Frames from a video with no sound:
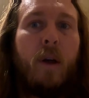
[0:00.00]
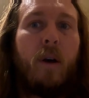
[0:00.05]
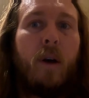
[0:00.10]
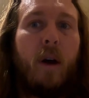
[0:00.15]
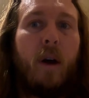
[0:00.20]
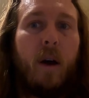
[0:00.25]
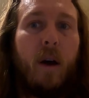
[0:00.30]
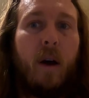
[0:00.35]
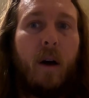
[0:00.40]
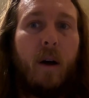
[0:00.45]

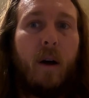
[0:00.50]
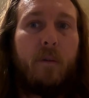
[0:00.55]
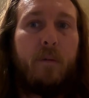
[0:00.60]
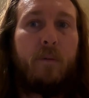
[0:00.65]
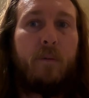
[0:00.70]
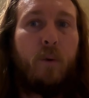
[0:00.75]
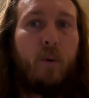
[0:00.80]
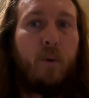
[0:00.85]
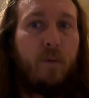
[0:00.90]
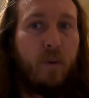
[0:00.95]

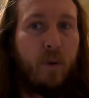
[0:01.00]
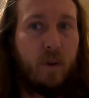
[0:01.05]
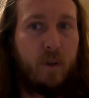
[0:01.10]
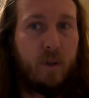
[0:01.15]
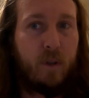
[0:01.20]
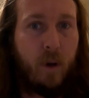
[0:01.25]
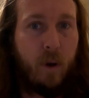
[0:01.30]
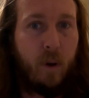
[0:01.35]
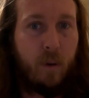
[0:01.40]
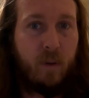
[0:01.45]
Food for
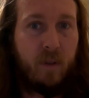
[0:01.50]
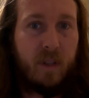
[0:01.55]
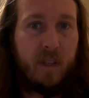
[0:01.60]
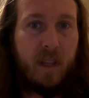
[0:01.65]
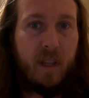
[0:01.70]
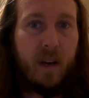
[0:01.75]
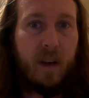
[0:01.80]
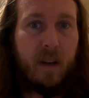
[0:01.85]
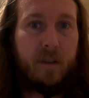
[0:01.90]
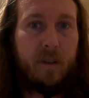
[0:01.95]
stones
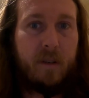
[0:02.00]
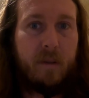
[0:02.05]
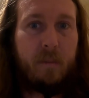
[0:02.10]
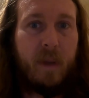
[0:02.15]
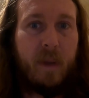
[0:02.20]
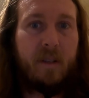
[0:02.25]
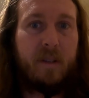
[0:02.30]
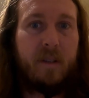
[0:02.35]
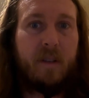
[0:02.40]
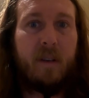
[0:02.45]
that I just
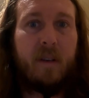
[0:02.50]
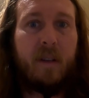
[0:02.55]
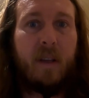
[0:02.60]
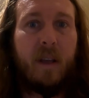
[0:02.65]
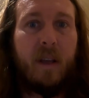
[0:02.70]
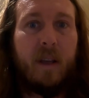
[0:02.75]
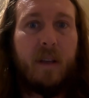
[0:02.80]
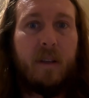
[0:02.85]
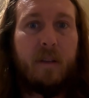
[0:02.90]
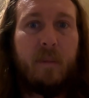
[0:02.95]
mentioned
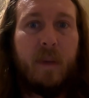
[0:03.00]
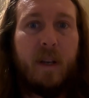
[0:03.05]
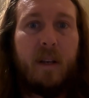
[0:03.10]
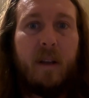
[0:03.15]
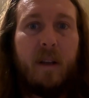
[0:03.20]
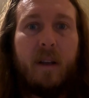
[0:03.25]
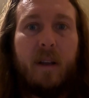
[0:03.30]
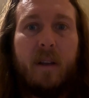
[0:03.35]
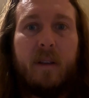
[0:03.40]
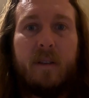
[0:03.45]

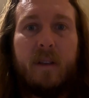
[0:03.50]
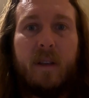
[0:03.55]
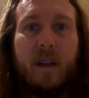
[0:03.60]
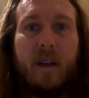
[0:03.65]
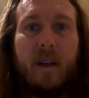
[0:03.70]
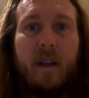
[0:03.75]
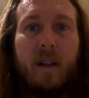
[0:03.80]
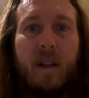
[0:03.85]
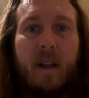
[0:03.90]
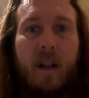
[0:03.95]
is
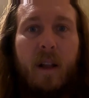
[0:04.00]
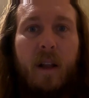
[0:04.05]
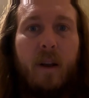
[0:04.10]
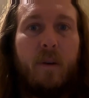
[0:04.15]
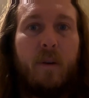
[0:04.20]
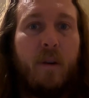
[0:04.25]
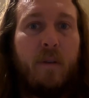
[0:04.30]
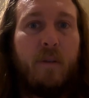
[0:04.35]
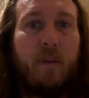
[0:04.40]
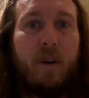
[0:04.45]

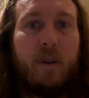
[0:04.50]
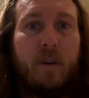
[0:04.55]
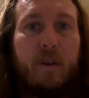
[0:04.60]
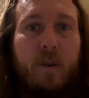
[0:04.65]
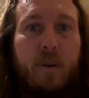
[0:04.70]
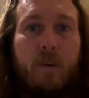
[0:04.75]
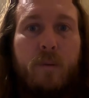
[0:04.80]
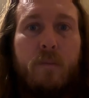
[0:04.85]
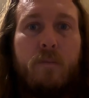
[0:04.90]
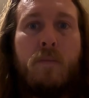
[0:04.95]
referred
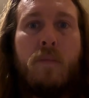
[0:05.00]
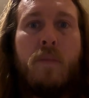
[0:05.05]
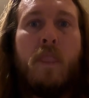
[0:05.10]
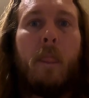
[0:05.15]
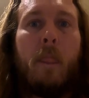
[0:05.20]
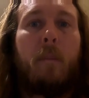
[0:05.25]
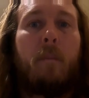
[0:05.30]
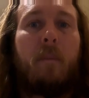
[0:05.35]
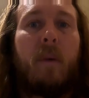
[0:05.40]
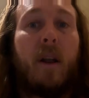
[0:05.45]
to,
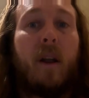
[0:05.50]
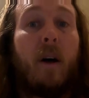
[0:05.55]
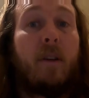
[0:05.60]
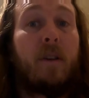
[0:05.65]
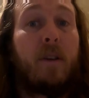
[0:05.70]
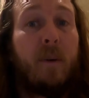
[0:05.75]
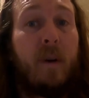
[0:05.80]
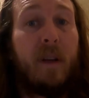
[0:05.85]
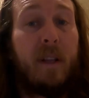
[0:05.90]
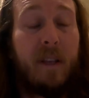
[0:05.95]
but
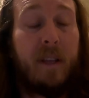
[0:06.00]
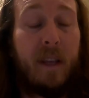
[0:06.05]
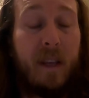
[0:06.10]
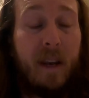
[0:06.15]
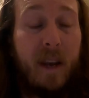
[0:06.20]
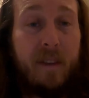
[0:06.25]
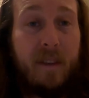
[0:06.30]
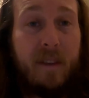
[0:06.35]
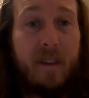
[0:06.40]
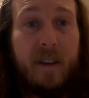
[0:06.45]
also in
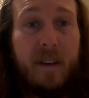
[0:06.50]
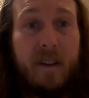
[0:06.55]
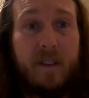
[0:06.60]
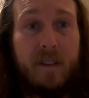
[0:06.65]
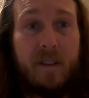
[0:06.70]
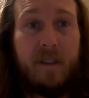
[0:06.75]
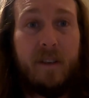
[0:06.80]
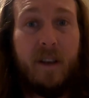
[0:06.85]
Grettir's